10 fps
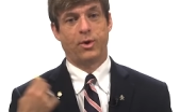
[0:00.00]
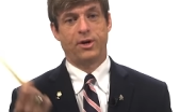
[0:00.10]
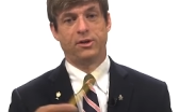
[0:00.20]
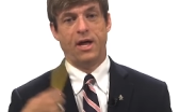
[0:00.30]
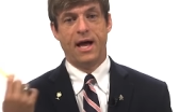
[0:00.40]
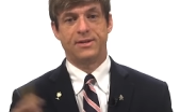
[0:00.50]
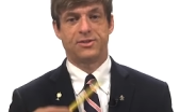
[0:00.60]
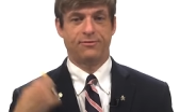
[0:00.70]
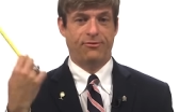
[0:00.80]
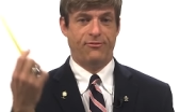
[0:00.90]
where
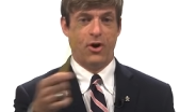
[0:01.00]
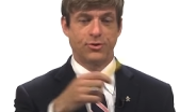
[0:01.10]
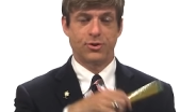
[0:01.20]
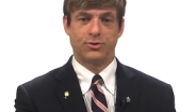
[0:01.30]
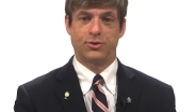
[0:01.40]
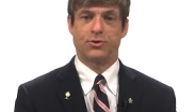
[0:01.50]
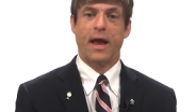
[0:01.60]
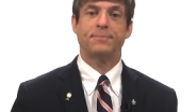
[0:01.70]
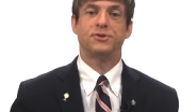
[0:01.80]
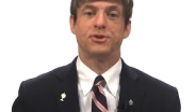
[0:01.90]
lies and falsehoods are
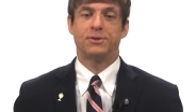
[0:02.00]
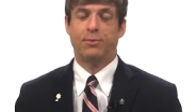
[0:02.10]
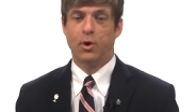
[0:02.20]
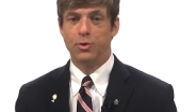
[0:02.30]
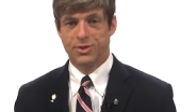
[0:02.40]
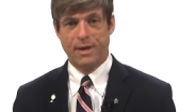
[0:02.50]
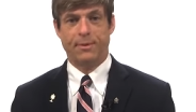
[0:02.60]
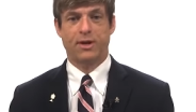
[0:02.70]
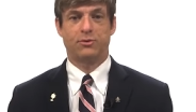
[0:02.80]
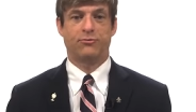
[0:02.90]
trapped and exposed. I'm
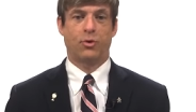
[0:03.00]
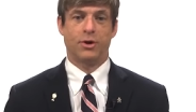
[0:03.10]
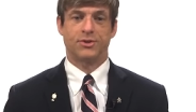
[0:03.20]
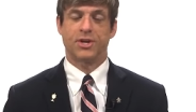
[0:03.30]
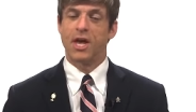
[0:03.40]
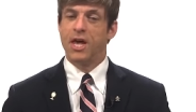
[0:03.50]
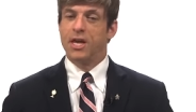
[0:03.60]
Michael Voris.